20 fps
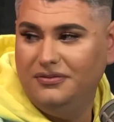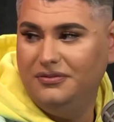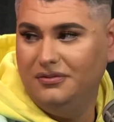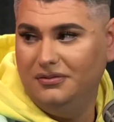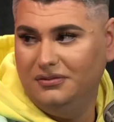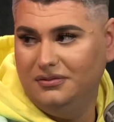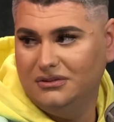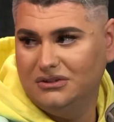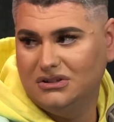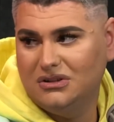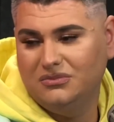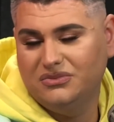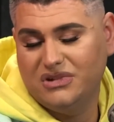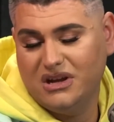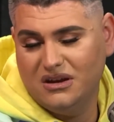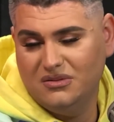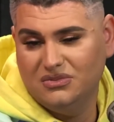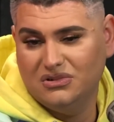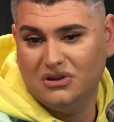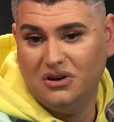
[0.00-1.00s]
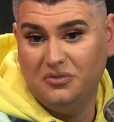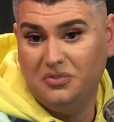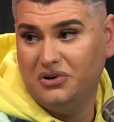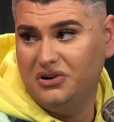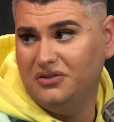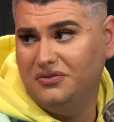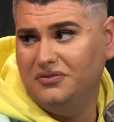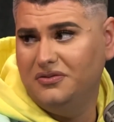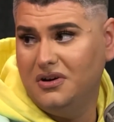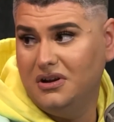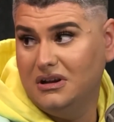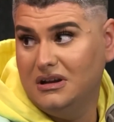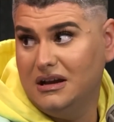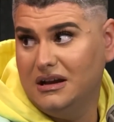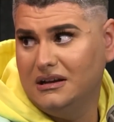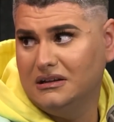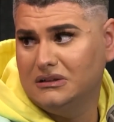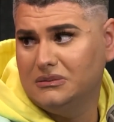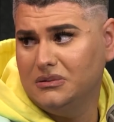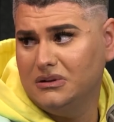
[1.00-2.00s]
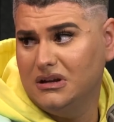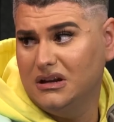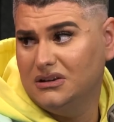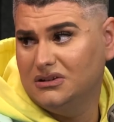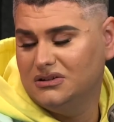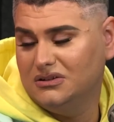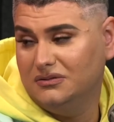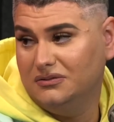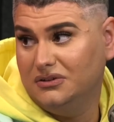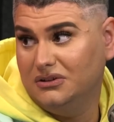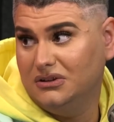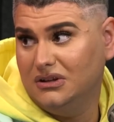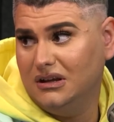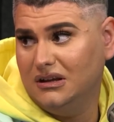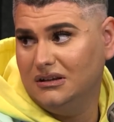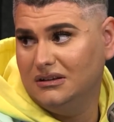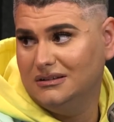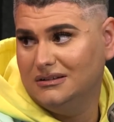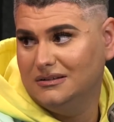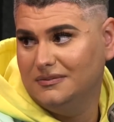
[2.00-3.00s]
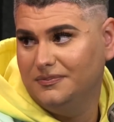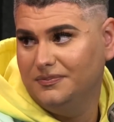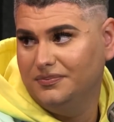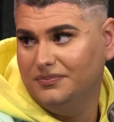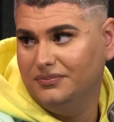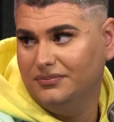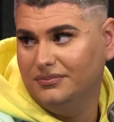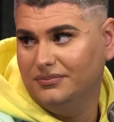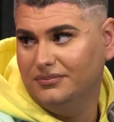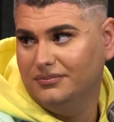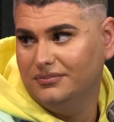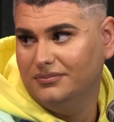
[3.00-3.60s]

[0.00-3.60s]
kind of sometimes a pretty funny explanation for things.